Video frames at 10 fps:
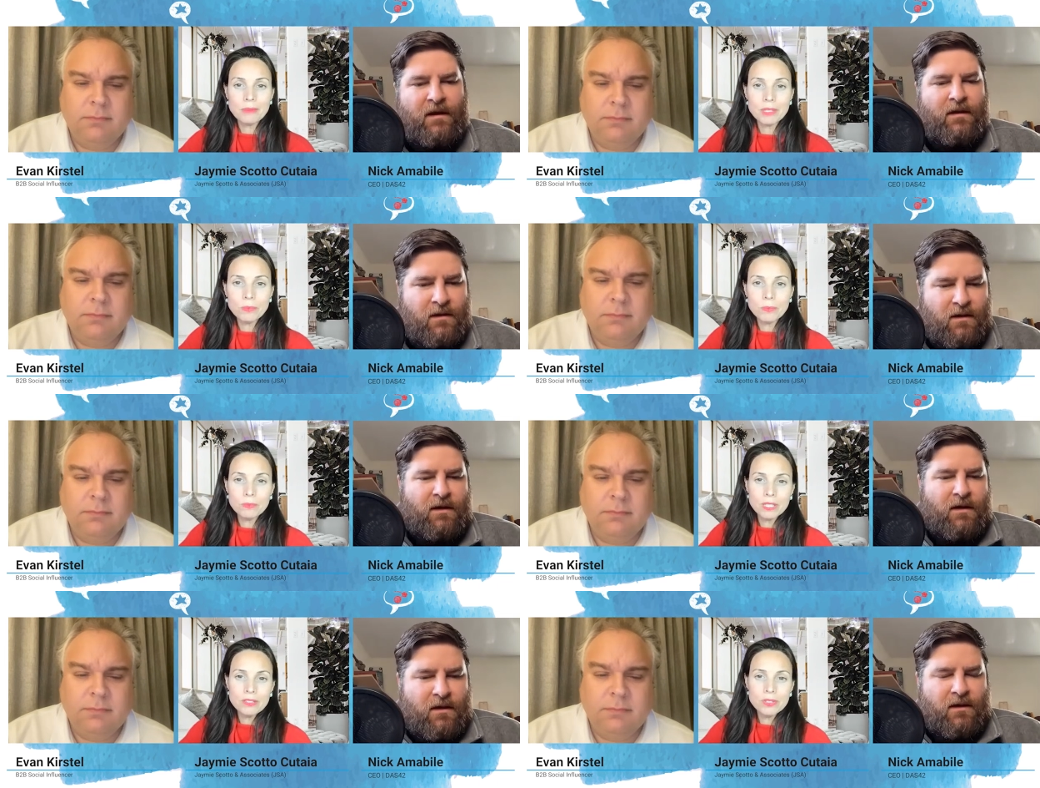Speaker 1: I mean,
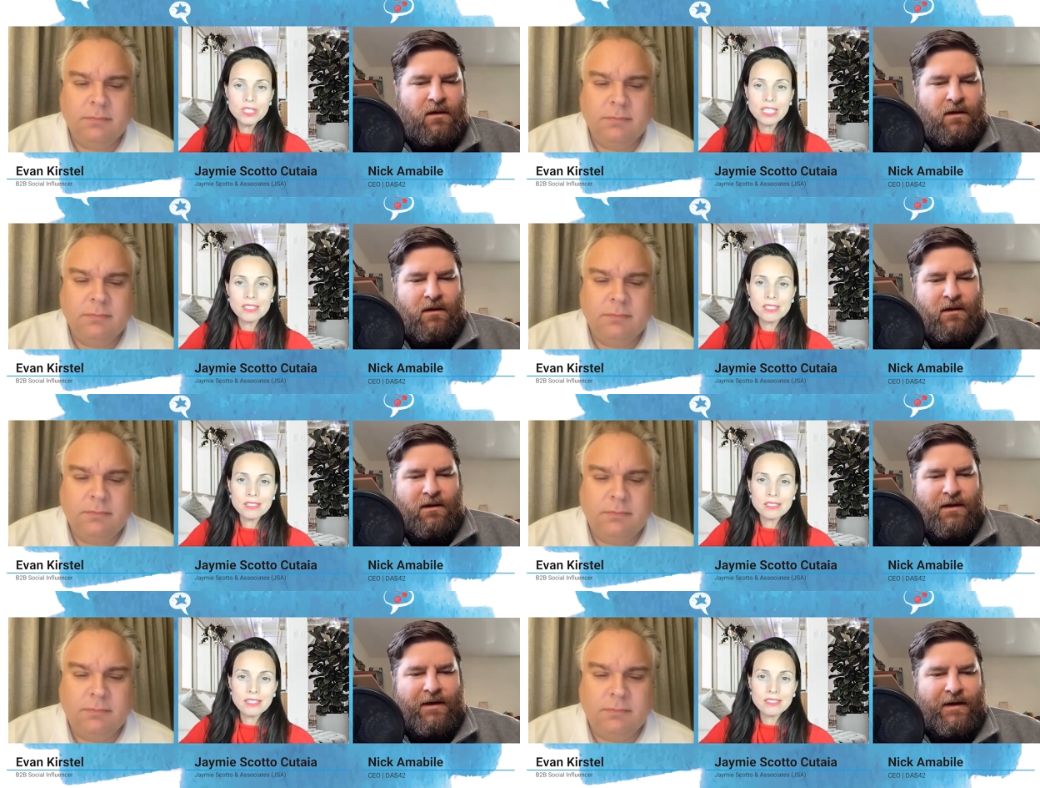what do you see as,
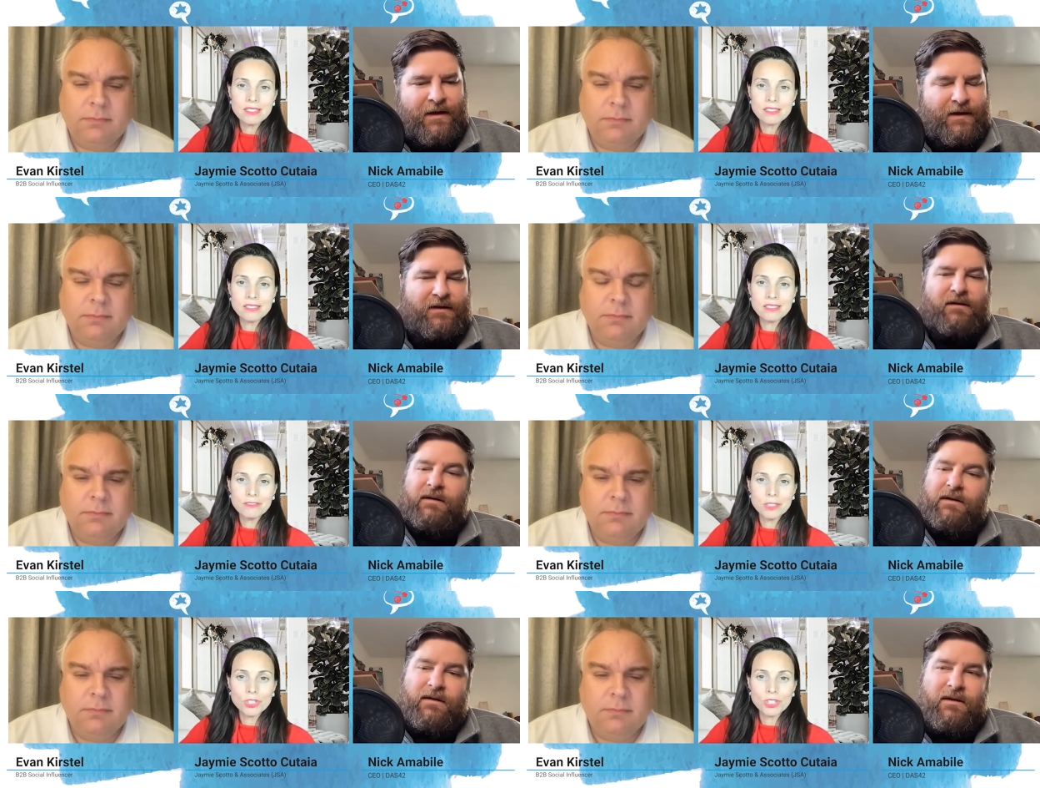as the
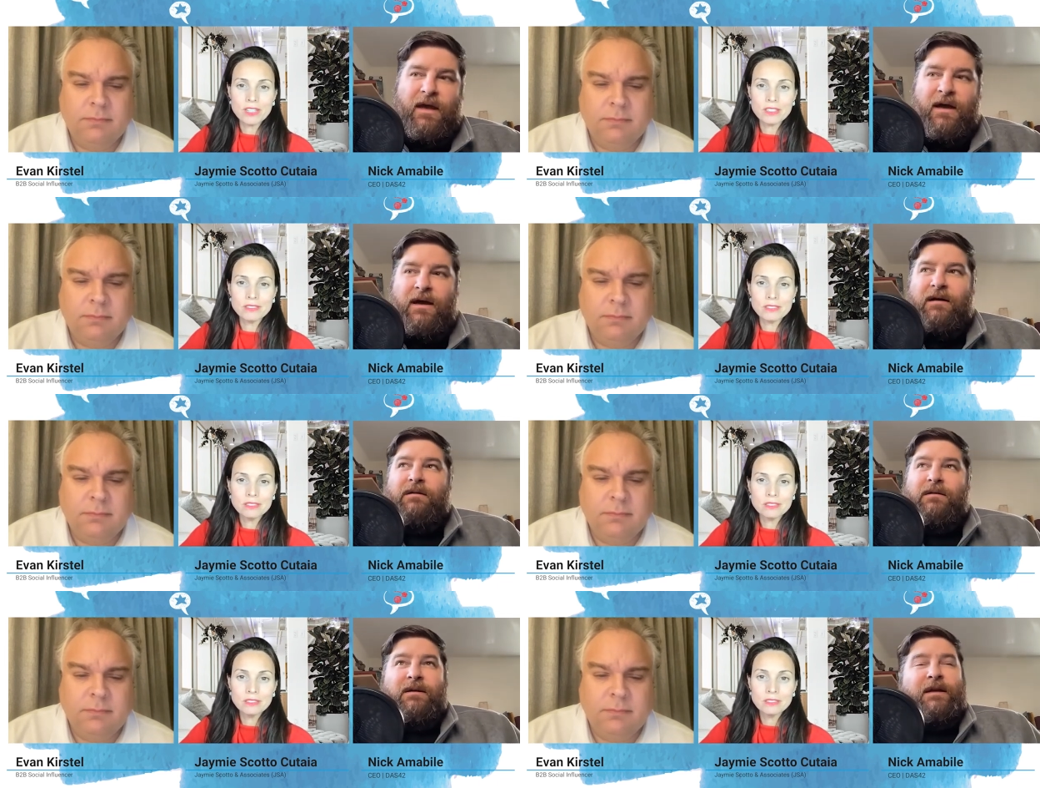future?
Speaker 2: Yeah.
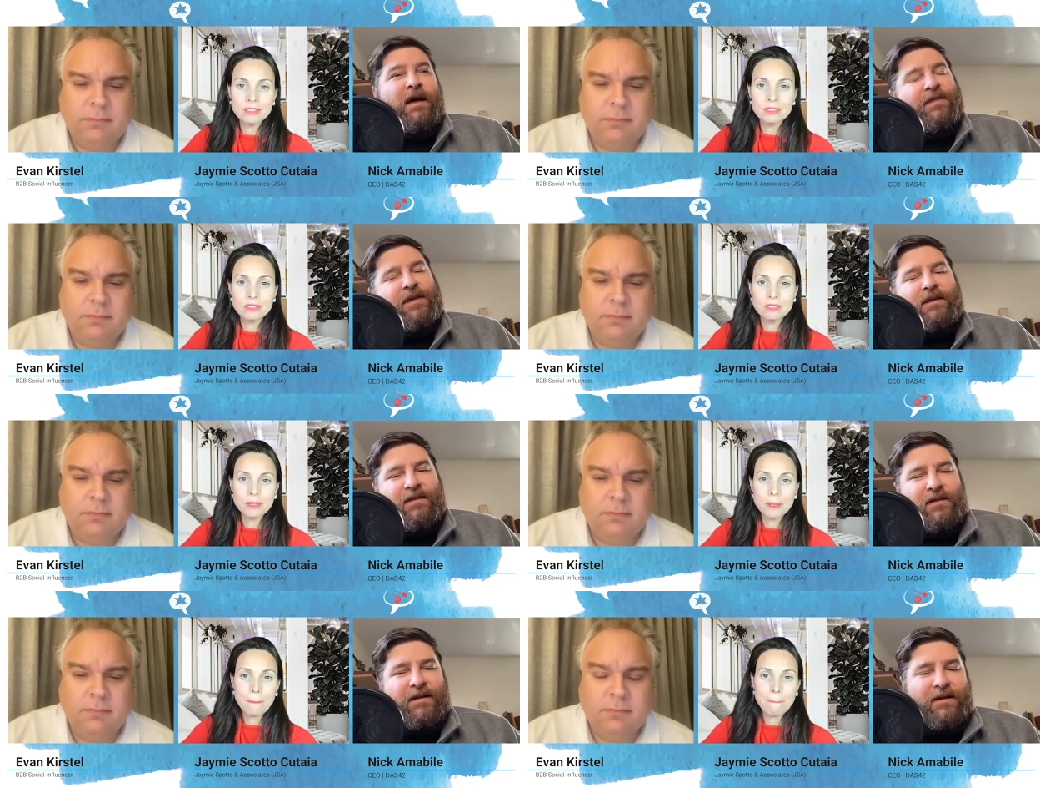Yeah. I think, I
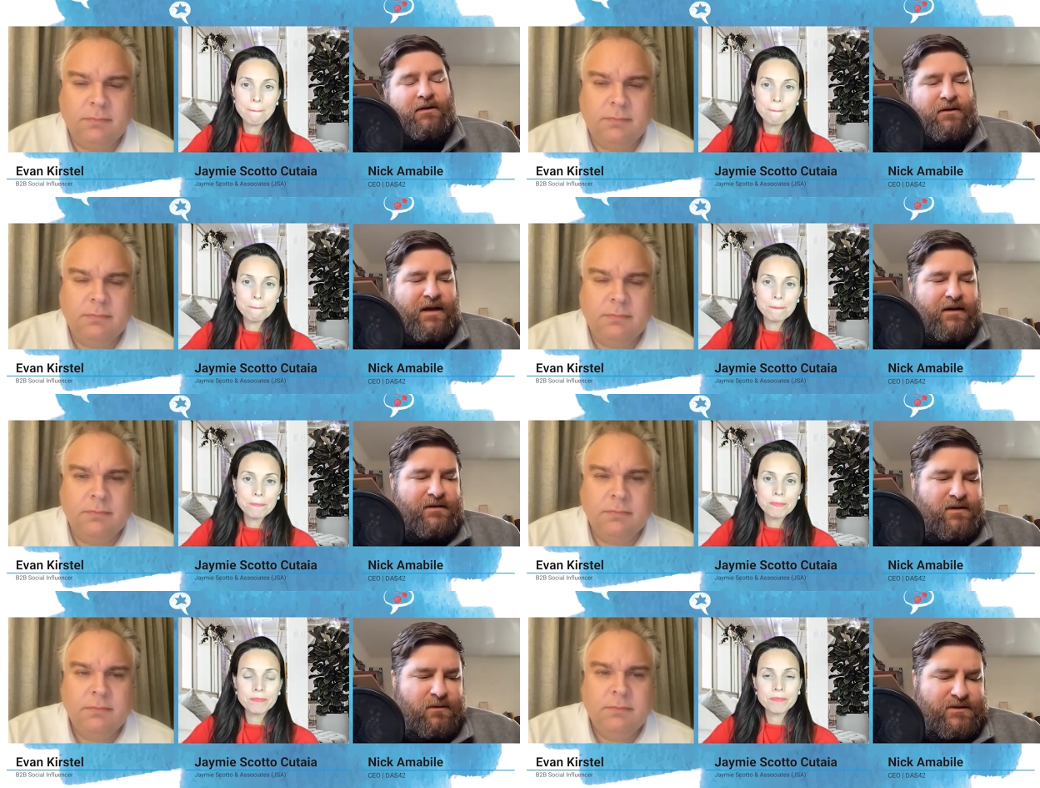think like, you know, kind of it's
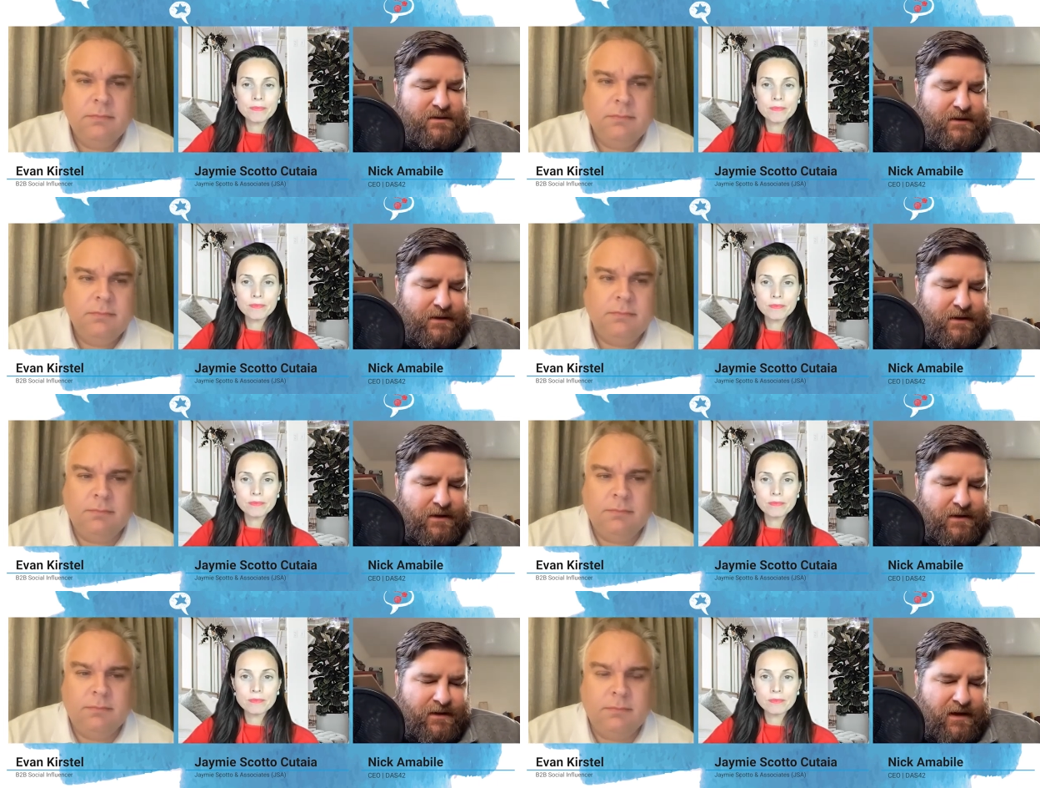almost
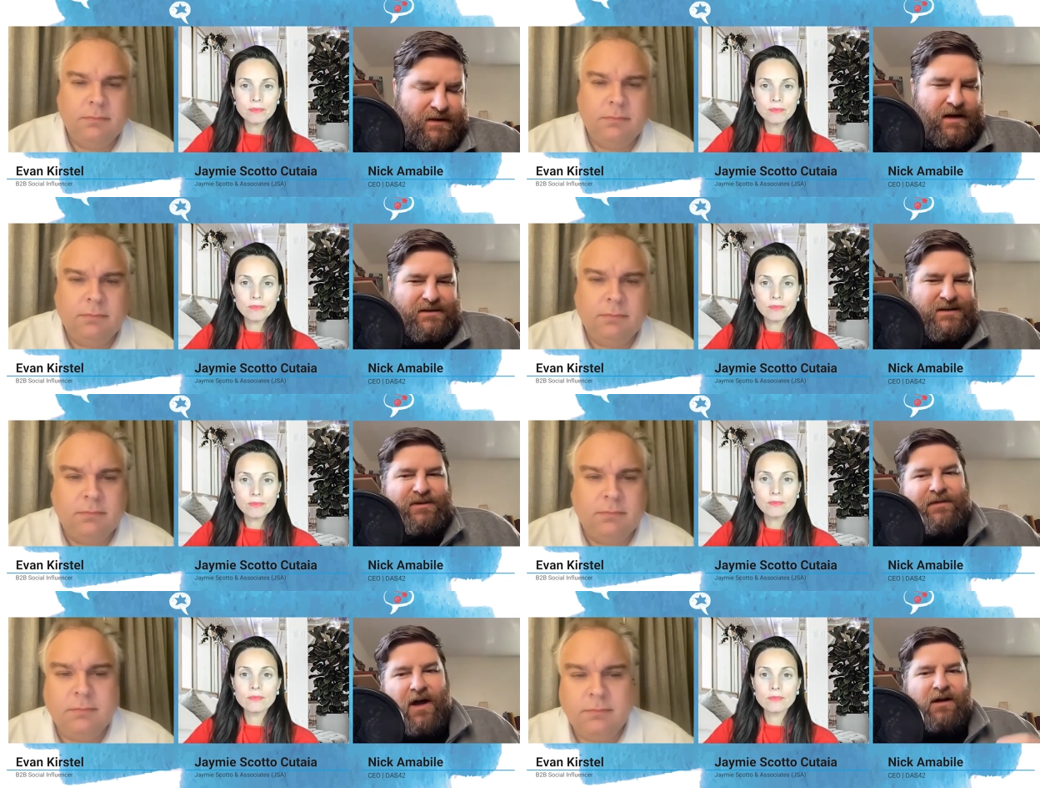a, a concept of
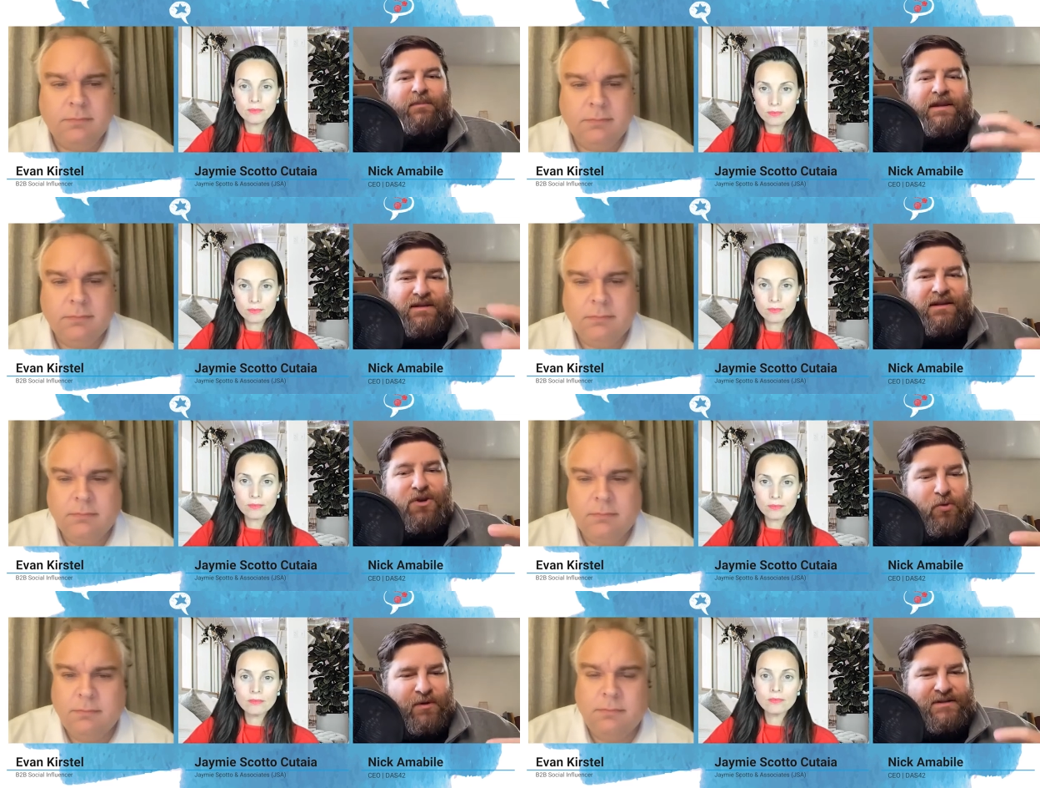augmenting
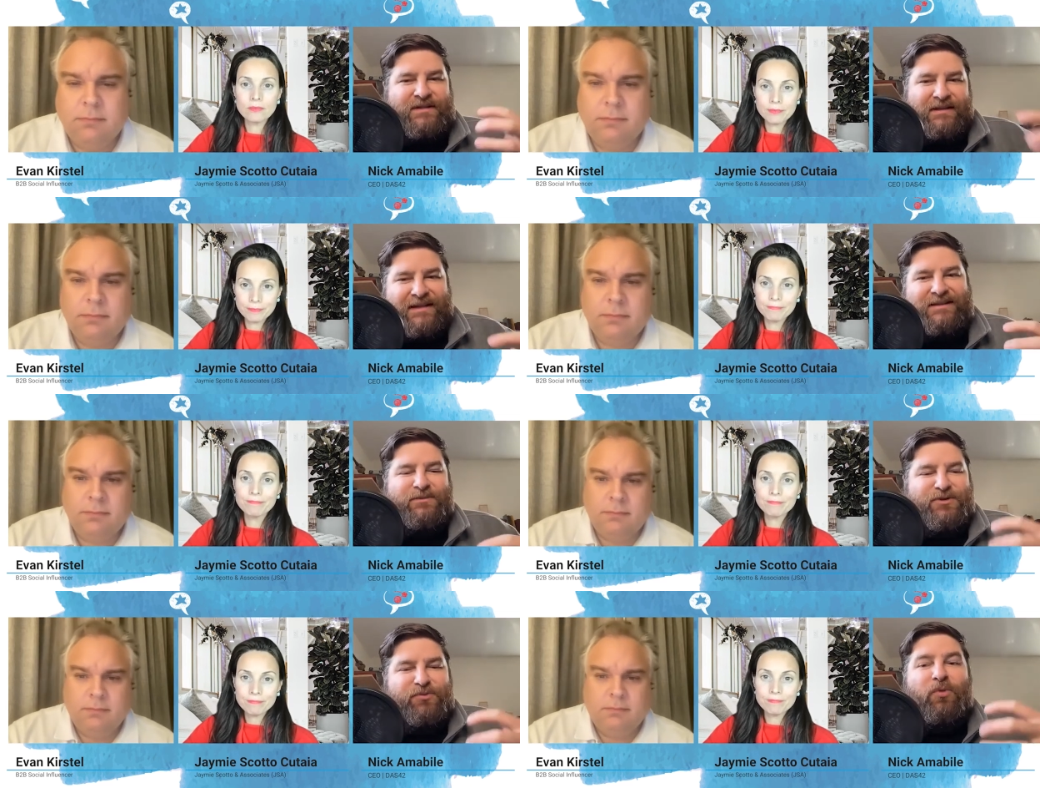humans to let them do